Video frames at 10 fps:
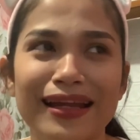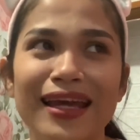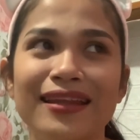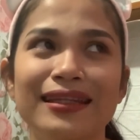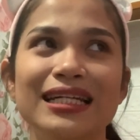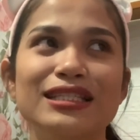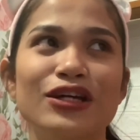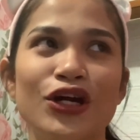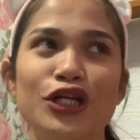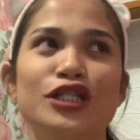And that
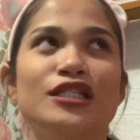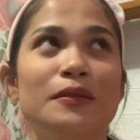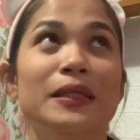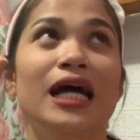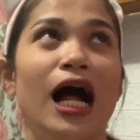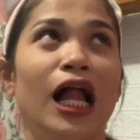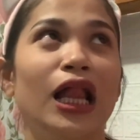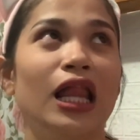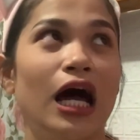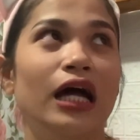hurts me
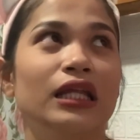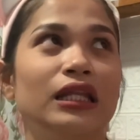a lot.